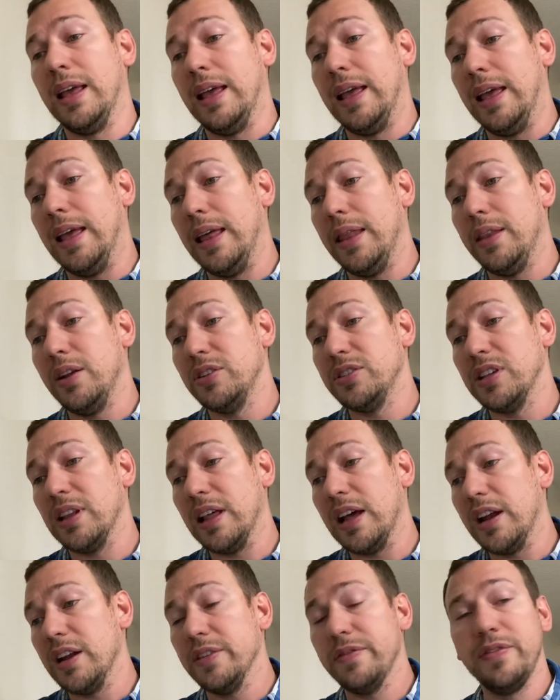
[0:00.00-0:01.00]
and there's a
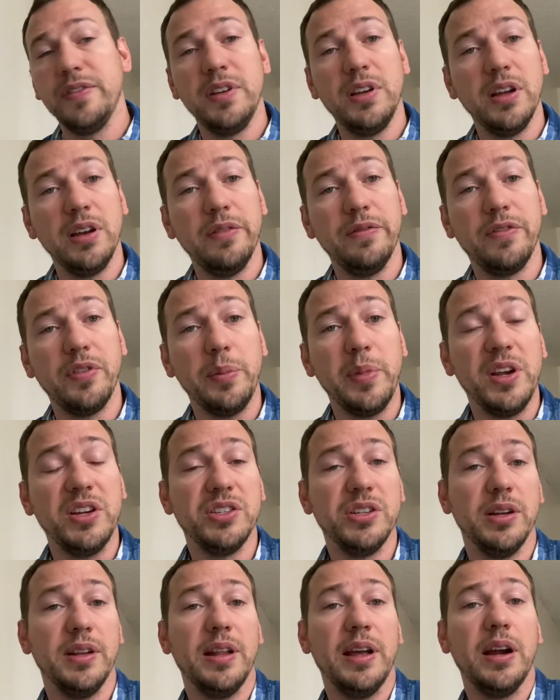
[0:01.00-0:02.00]
lot of good
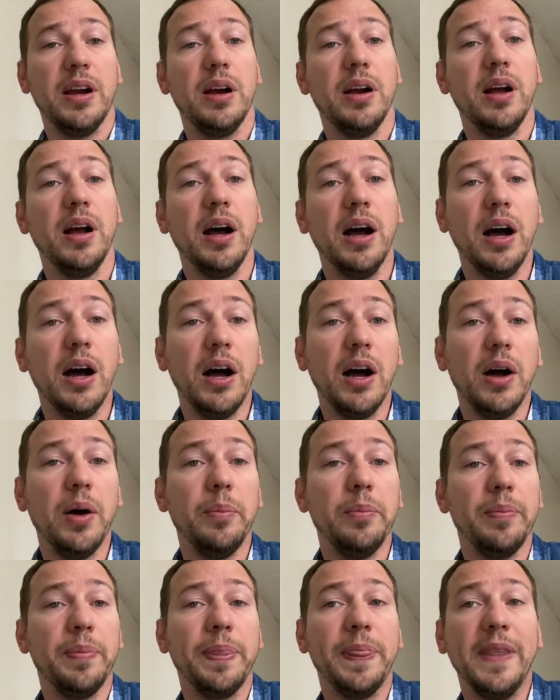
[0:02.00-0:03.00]
information there.
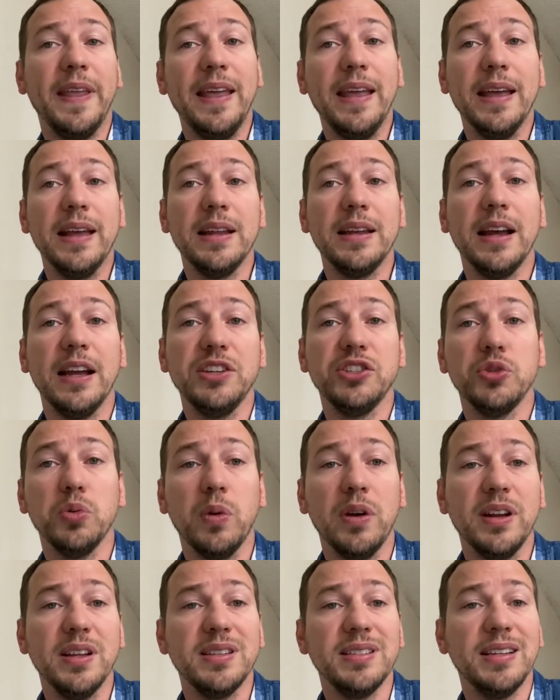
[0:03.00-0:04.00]
And I just
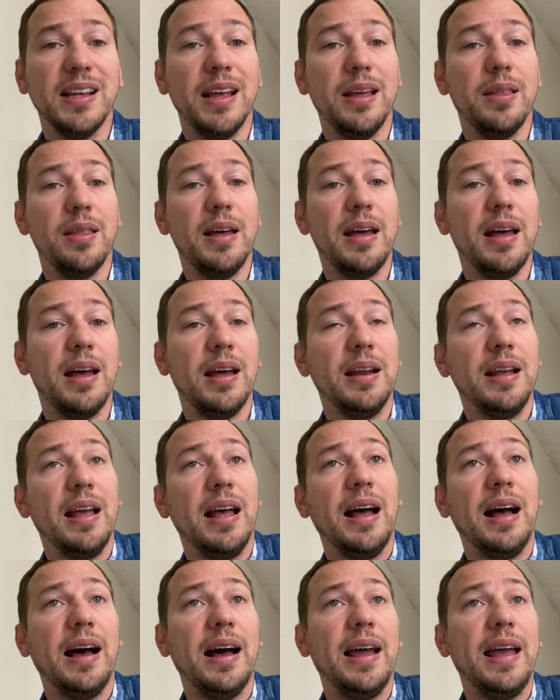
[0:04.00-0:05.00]
want to say that
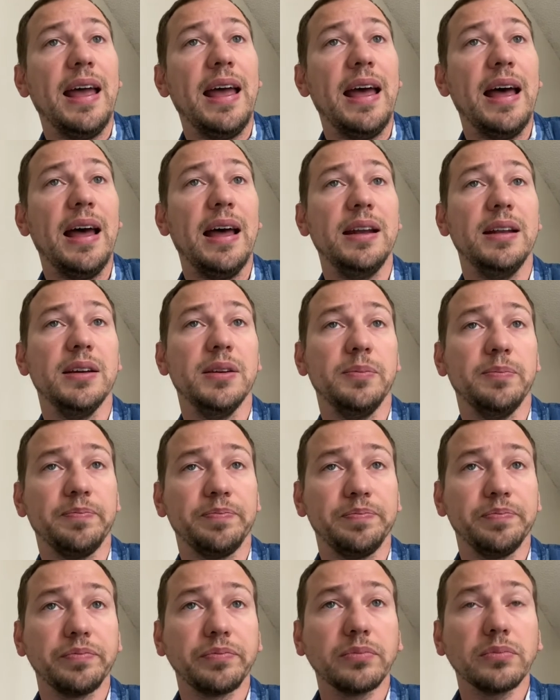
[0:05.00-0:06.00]
I had
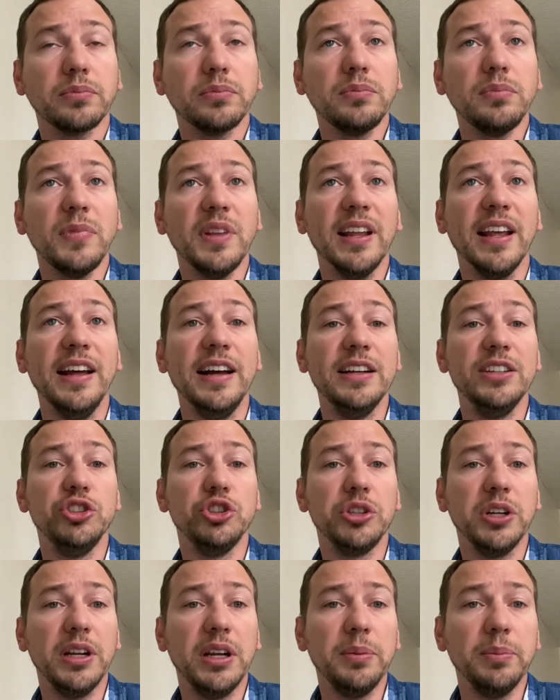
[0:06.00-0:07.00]
a
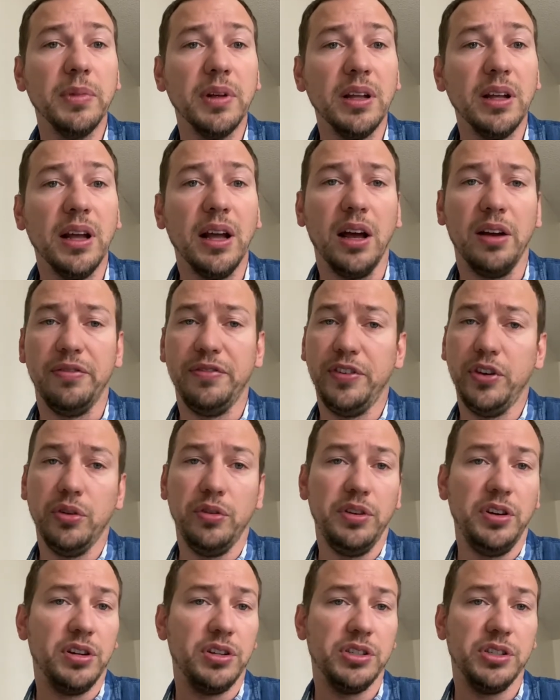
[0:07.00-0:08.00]
dream a few
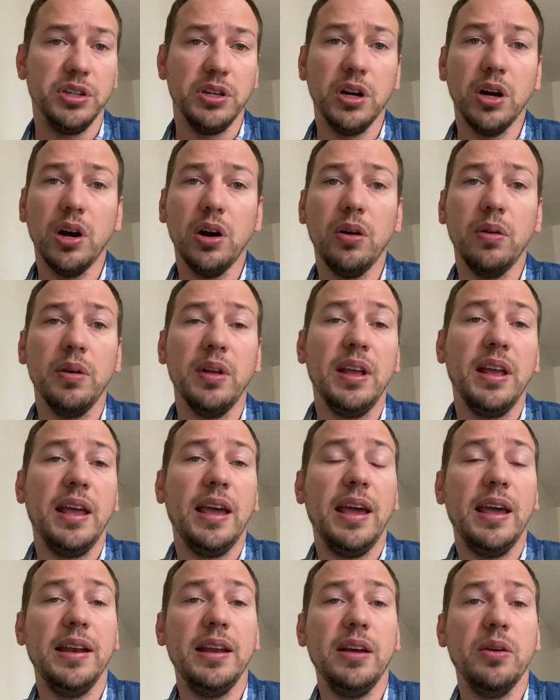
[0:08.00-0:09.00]
years ago,
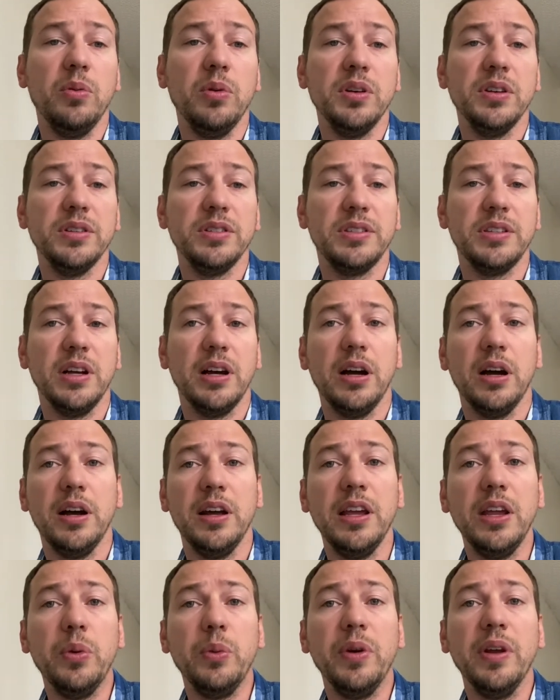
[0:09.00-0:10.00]
and it was
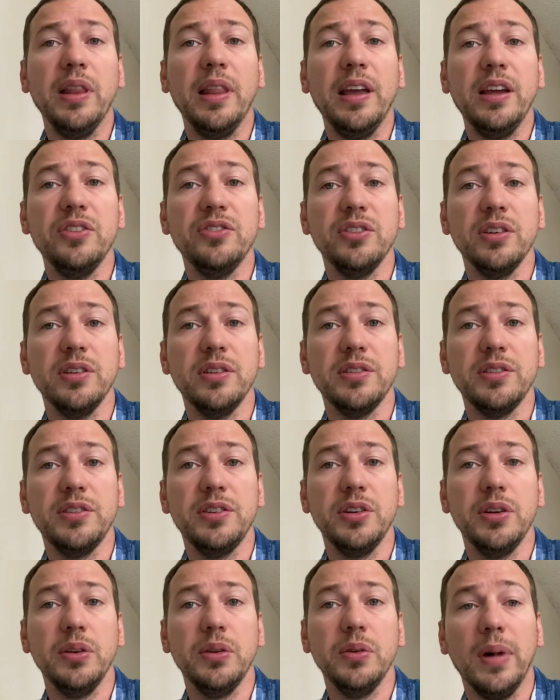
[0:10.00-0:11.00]
in relations
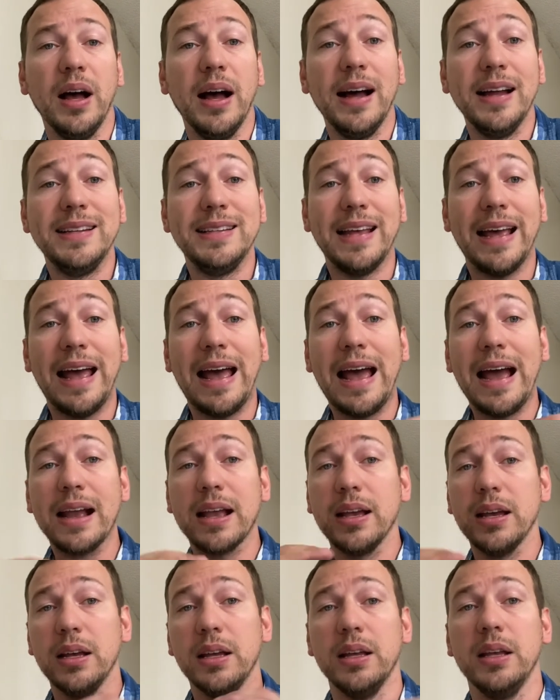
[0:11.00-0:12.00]
to attack